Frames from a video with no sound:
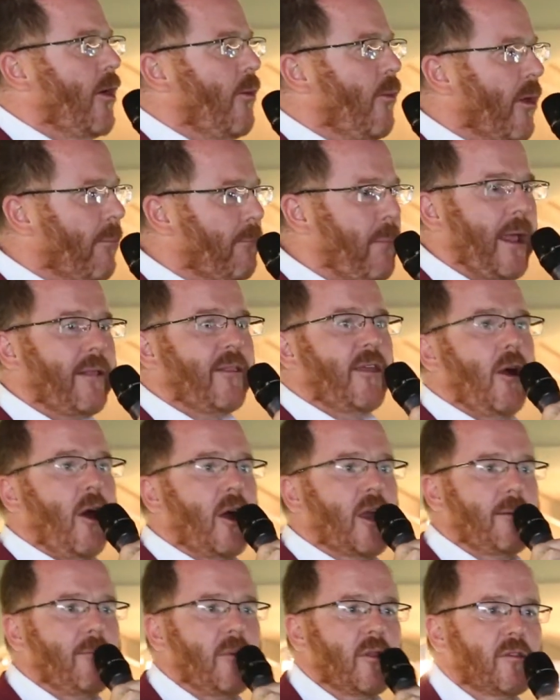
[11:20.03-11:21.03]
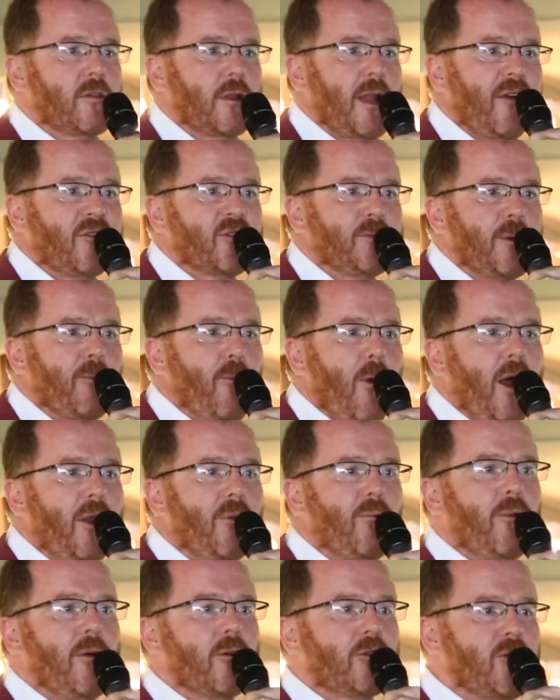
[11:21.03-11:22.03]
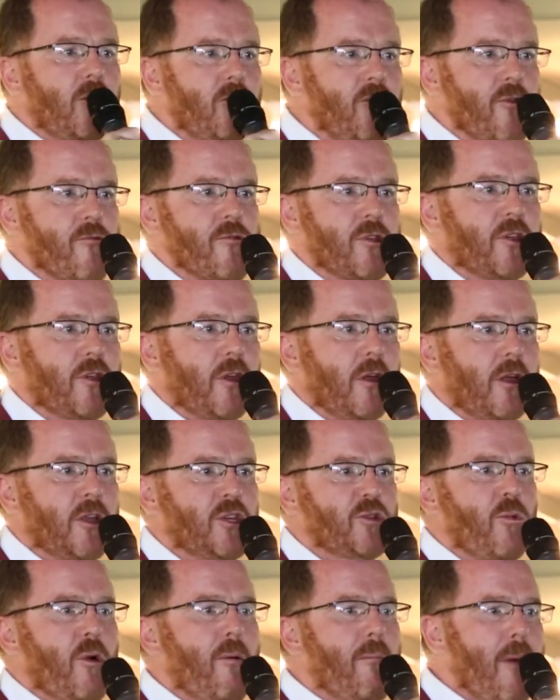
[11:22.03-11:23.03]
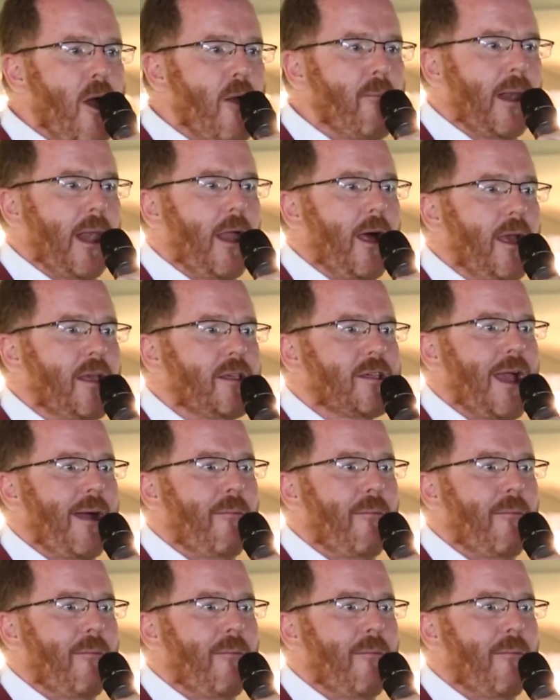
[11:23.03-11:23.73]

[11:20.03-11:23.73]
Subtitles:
we'll pick the arguments that have to be won, we'll do the research, we'll mobilize,